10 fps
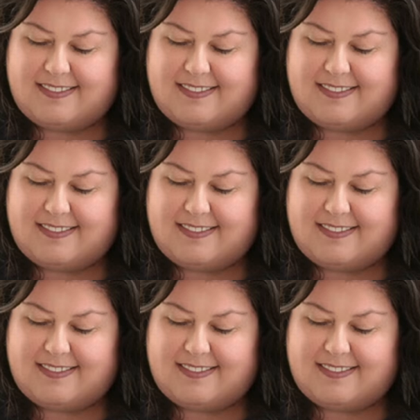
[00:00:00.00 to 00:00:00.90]

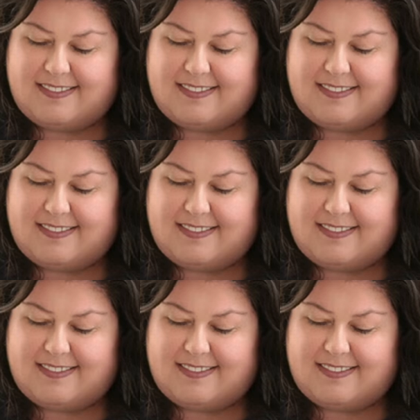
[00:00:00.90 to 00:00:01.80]

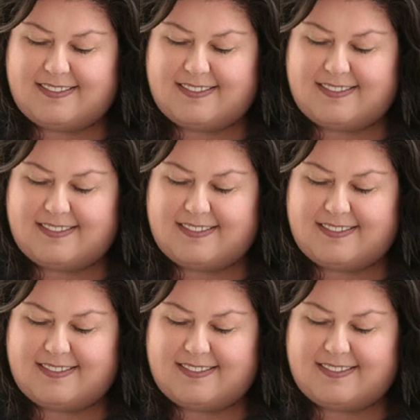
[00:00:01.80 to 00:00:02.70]

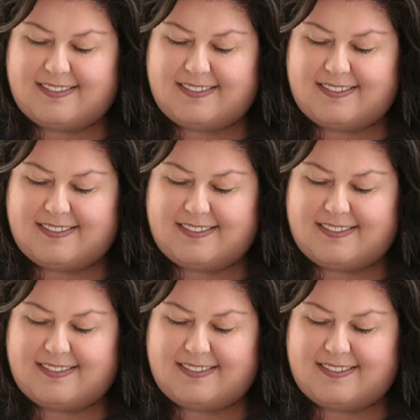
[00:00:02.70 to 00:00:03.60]

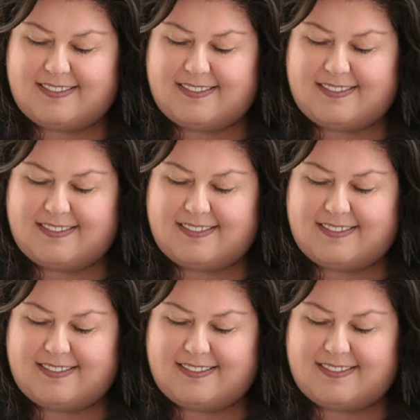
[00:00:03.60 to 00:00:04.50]

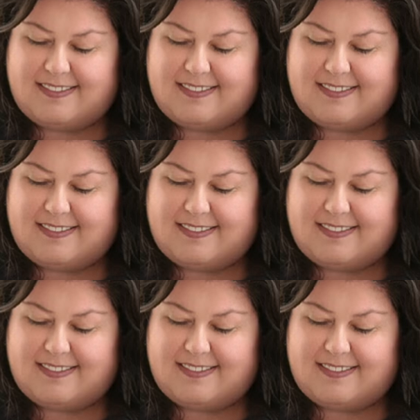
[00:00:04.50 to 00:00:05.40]

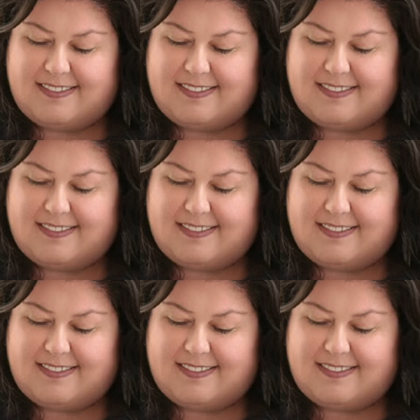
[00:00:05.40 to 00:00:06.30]

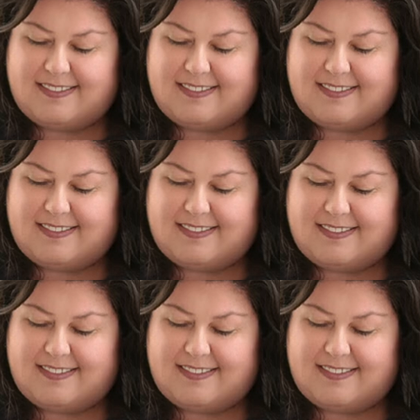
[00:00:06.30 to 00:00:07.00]
This is a still picture; no speech is visible.